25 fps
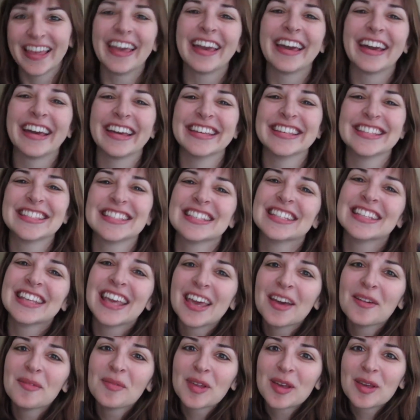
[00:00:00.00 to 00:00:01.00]
Hey guys,
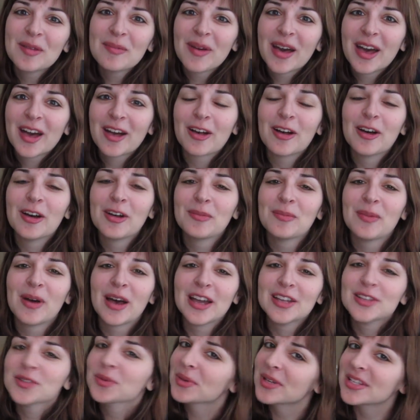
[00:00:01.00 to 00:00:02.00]
today I'm looking back on
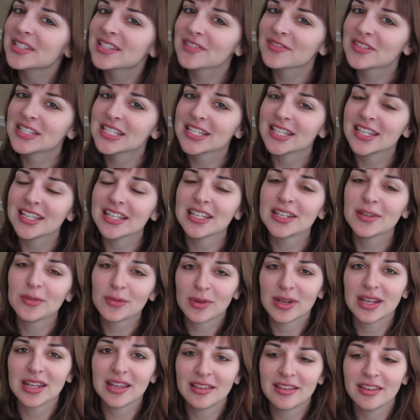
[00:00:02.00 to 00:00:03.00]
my 2017
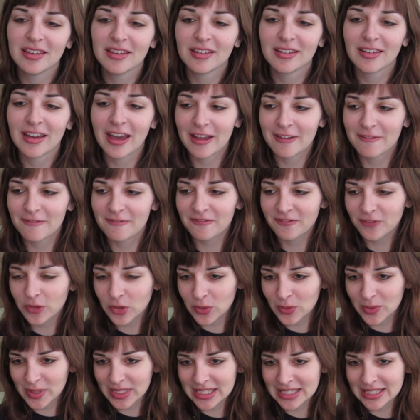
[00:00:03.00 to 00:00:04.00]
reading year and
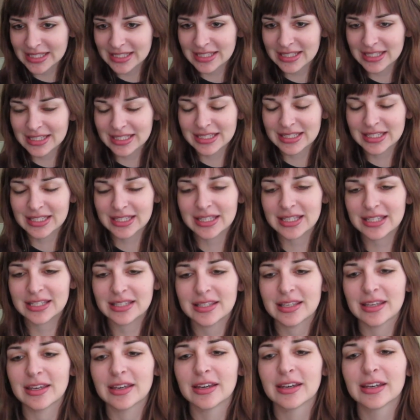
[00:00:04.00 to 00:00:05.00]
forwards to
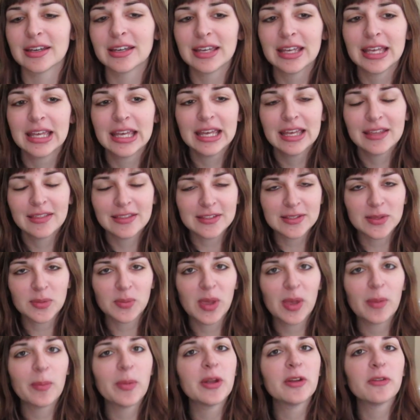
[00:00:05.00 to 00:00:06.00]
this year. This will
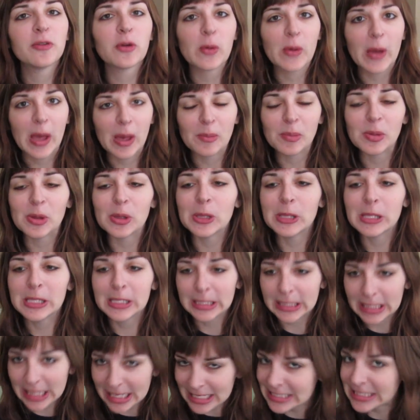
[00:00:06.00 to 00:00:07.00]
be a bit of a
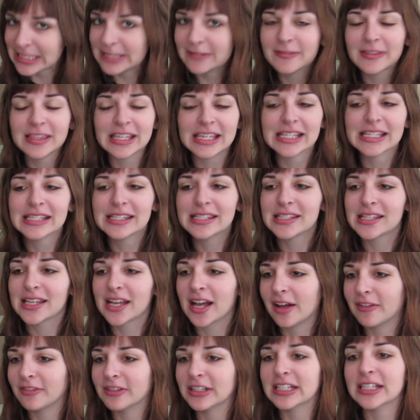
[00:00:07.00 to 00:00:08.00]
ramble, lots of things to
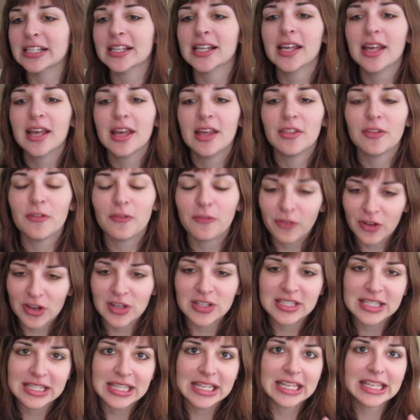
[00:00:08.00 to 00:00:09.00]
cover. The
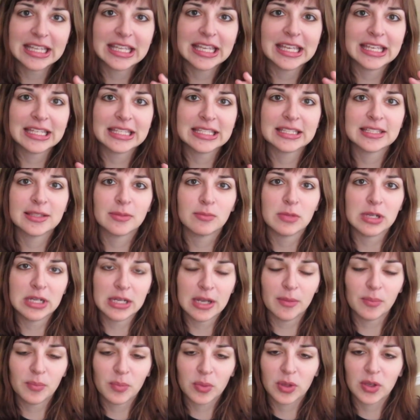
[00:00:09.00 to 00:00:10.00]
first thing is some
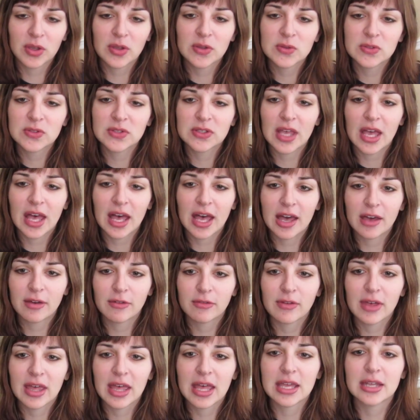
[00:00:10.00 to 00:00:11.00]
numbers. I
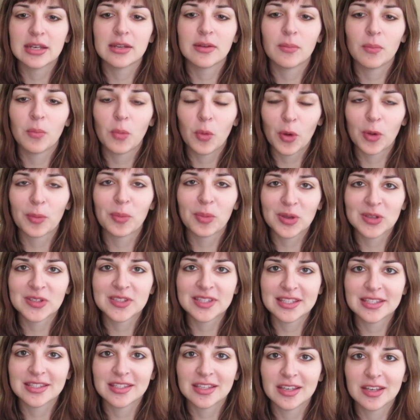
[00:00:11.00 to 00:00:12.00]
read more books
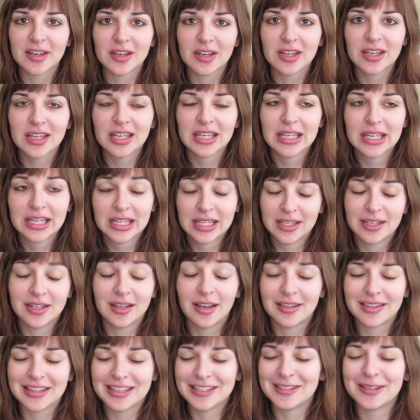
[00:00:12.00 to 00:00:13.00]
this year,
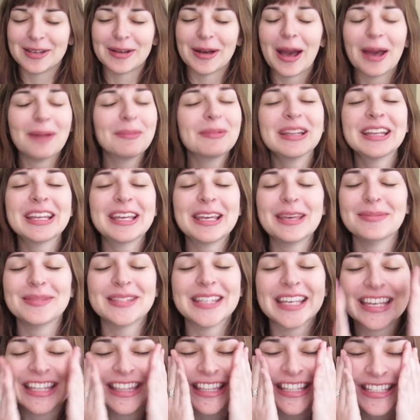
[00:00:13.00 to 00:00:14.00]
not this year. I'm gonna keep
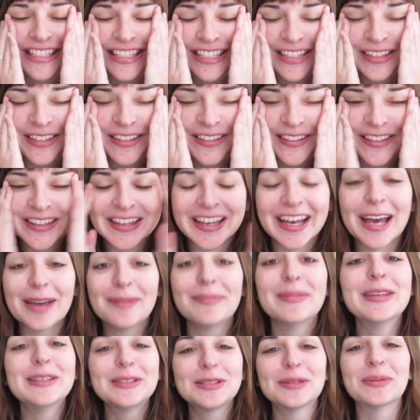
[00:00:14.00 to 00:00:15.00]
saying this year, uh, I
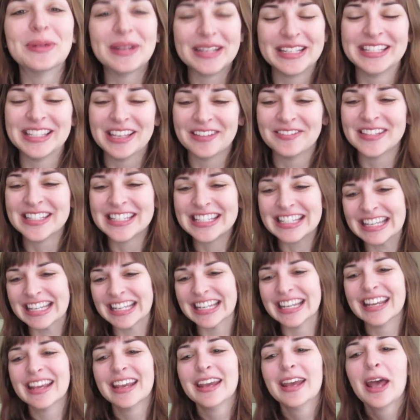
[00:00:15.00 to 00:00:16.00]
mean
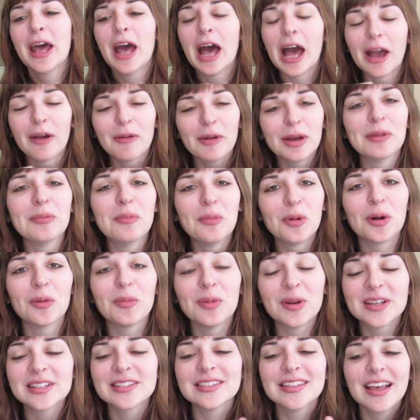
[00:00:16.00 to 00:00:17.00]
2017. I read more
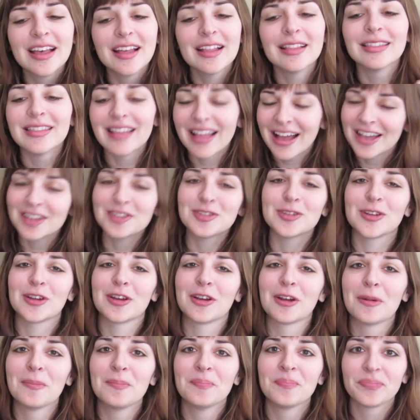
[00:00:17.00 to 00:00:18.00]
books last
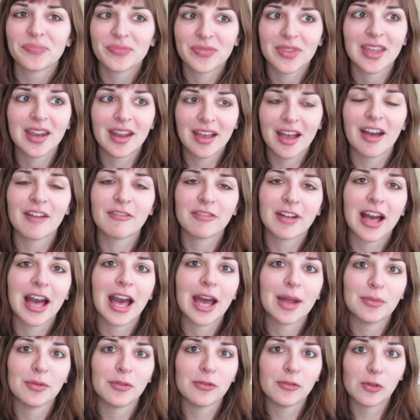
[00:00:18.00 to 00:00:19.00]
year than I ever
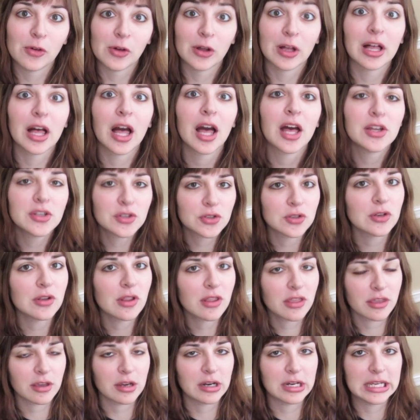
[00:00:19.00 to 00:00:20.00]
had before,
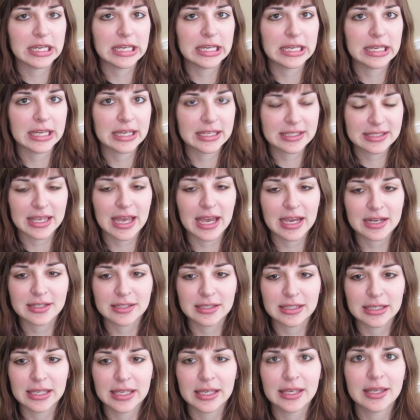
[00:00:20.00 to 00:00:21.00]
130
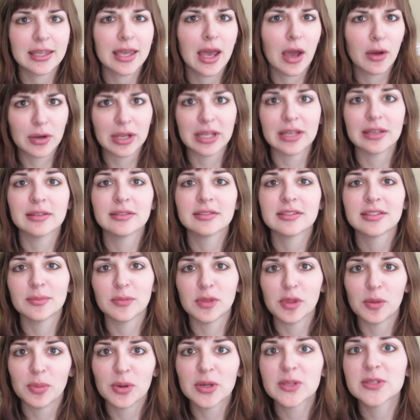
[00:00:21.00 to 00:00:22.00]
exactly, counting some
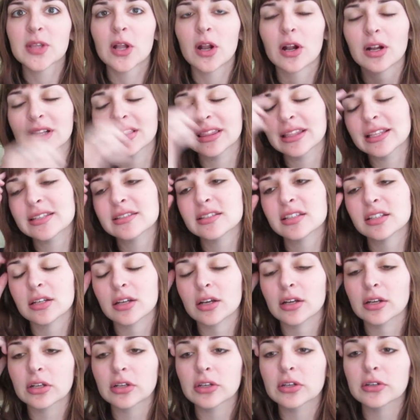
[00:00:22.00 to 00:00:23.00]
of the books that aren't listed
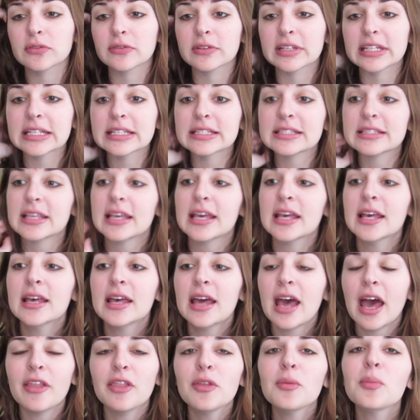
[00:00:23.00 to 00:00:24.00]
on Goodreads.
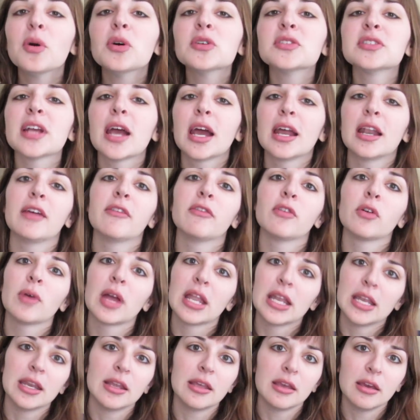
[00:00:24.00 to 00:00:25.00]
And the most I'd ever
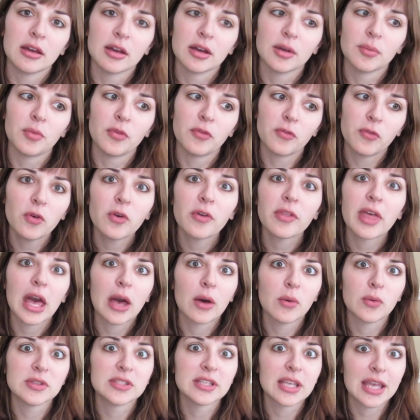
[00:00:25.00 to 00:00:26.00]
read in a year before
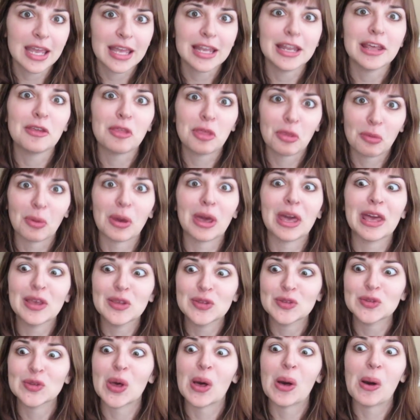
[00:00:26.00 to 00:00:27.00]
that was 83,
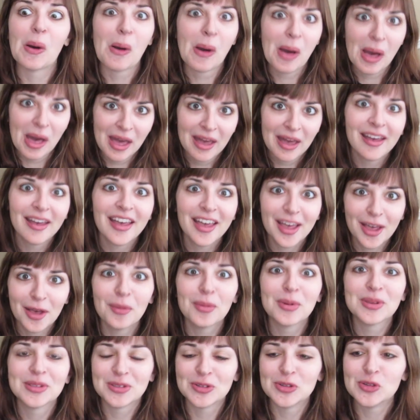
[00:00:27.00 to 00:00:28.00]
so
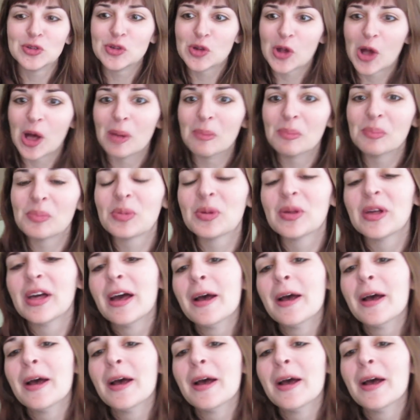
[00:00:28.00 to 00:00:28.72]
it was a jump.